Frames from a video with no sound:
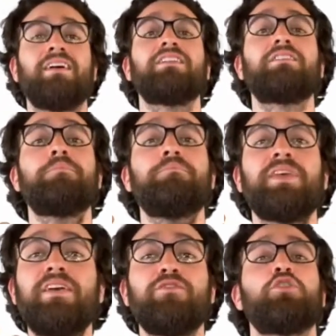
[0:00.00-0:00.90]
to
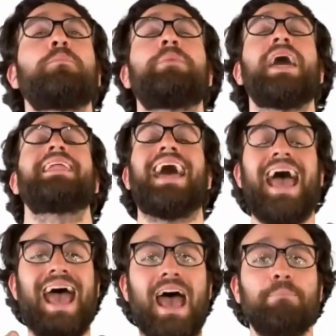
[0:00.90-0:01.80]
give your pet a
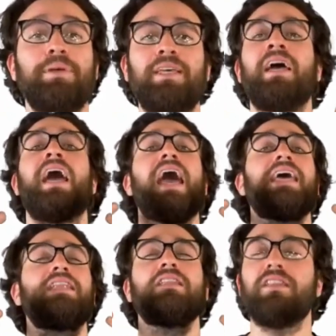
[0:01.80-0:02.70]
happy
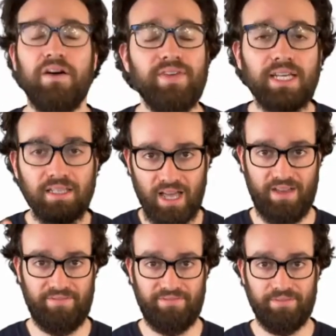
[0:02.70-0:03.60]
and loving life.